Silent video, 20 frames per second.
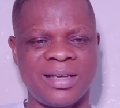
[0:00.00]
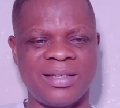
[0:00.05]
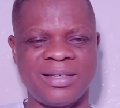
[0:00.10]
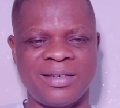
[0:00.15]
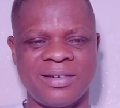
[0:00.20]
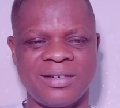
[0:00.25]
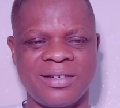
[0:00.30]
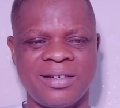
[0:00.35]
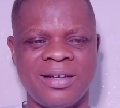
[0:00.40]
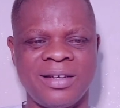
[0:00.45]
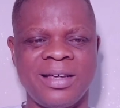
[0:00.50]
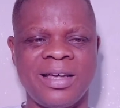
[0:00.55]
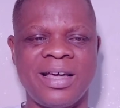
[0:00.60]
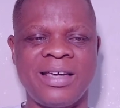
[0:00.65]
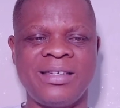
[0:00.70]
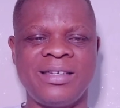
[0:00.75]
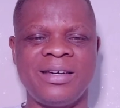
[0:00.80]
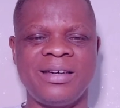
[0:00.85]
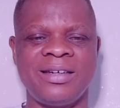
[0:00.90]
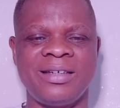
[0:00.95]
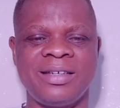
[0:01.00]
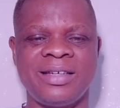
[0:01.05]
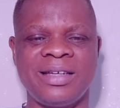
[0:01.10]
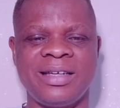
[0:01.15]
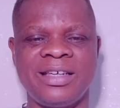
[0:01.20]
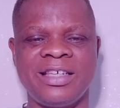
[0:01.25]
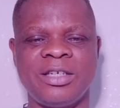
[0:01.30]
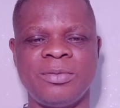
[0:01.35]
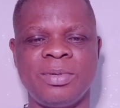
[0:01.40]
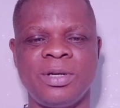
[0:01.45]
Seriously, hence the
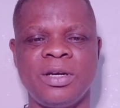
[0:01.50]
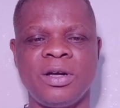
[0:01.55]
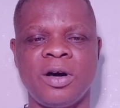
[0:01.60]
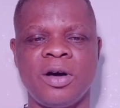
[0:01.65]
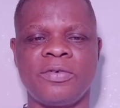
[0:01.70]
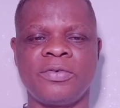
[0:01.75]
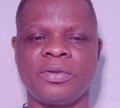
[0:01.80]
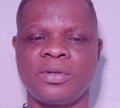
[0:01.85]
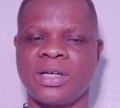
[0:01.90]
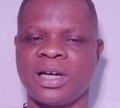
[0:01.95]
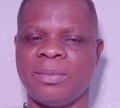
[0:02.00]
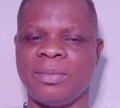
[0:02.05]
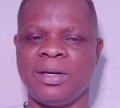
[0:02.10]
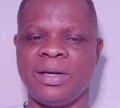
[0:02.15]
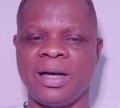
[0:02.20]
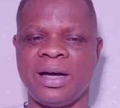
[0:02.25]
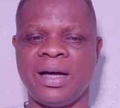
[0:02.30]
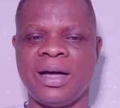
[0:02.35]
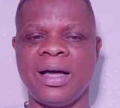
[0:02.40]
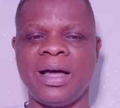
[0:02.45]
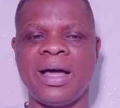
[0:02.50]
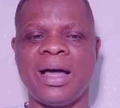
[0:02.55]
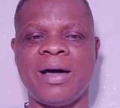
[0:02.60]
reason he's been off social media.